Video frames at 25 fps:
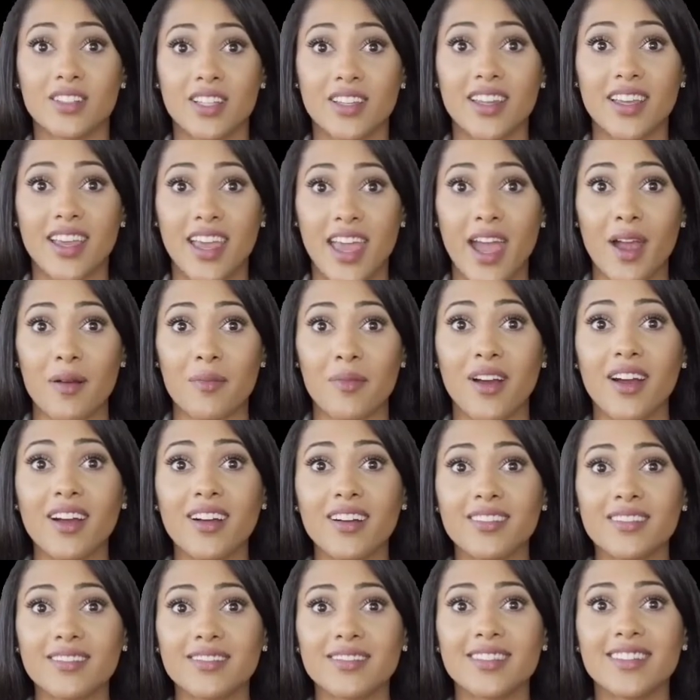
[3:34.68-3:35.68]
Milk,
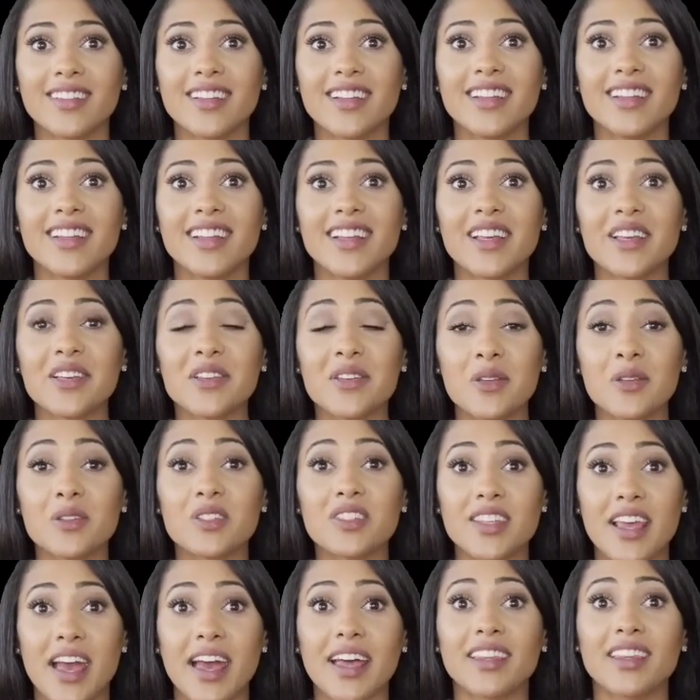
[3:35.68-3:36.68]
as we know, is an
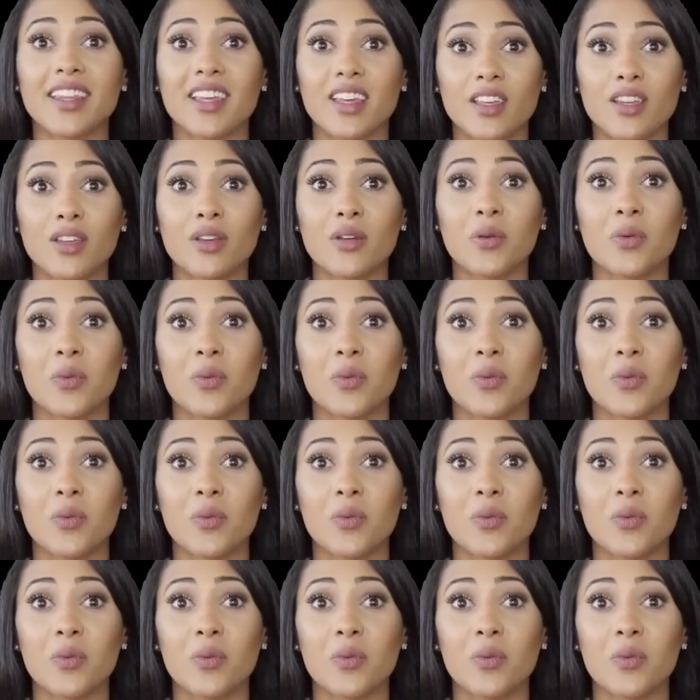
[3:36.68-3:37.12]
amazing skin